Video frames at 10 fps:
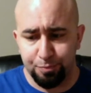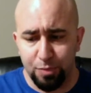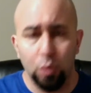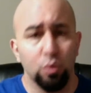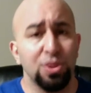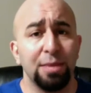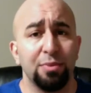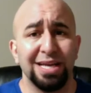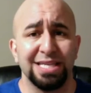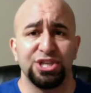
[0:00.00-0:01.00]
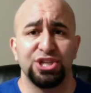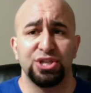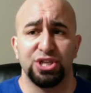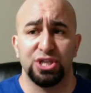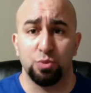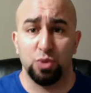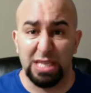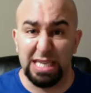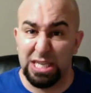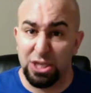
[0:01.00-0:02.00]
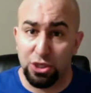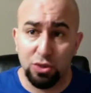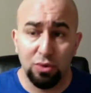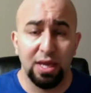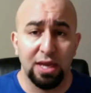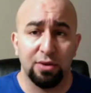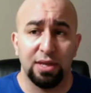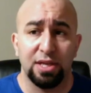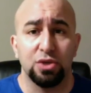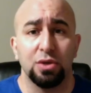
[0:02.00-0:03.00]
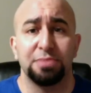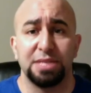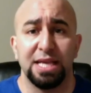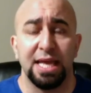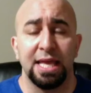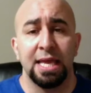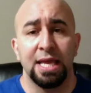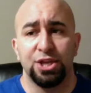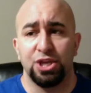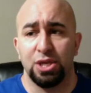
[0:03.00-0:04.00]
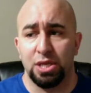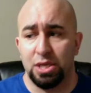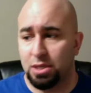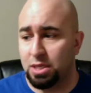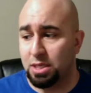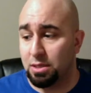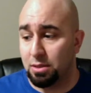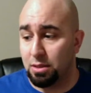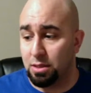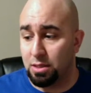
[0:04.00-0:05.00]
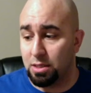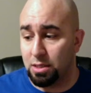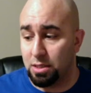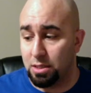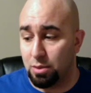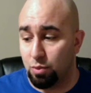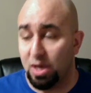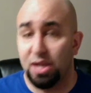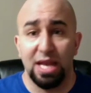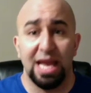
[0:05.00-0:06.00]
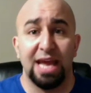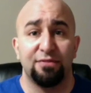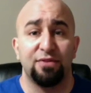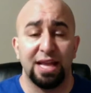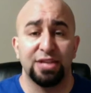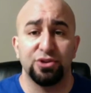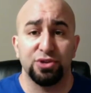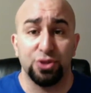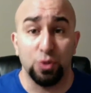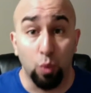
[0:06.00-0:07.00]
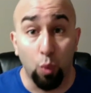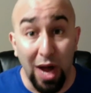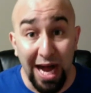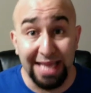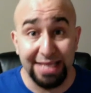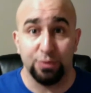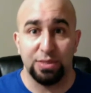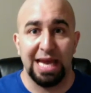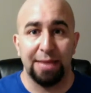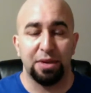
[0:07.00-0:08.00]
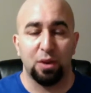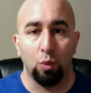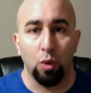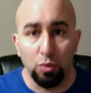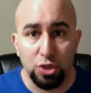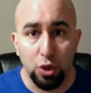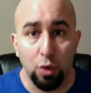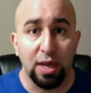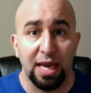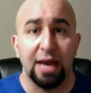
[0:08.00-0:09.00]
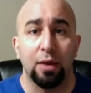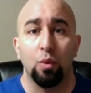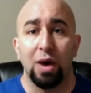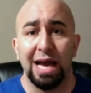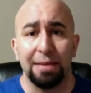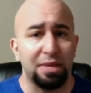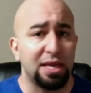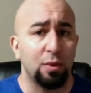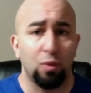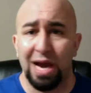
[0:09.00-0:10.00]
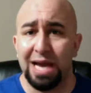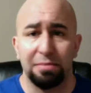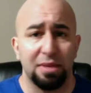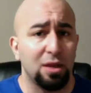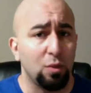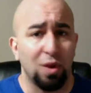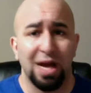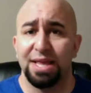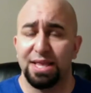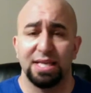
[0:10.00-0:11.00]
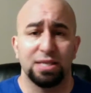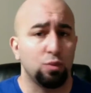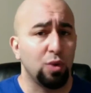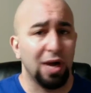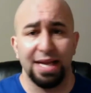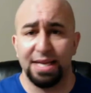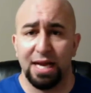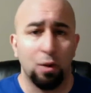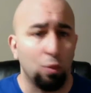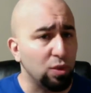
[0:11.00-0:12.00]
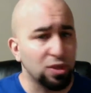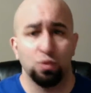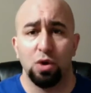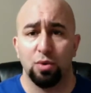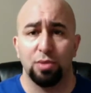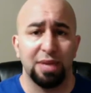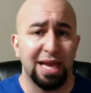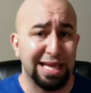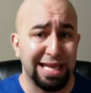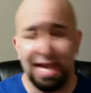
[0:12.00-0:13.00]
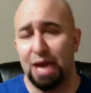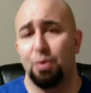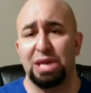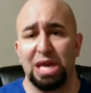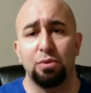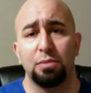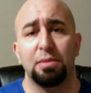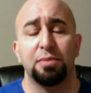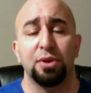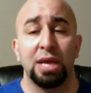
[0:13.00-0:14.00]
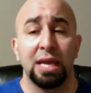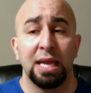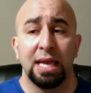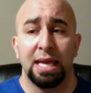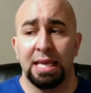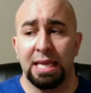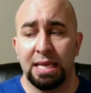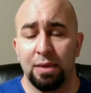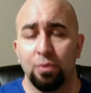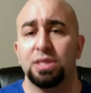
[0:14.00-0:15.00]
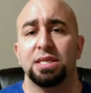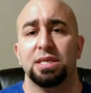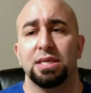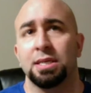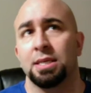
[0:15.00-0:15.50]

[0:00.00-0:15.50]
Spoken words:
with that process, she just was getting so angry and so upset. She wanted to have answers to why this was happening, what was going on, why me, why this, why now, what's wrong with me, I can't remember. And it wasn't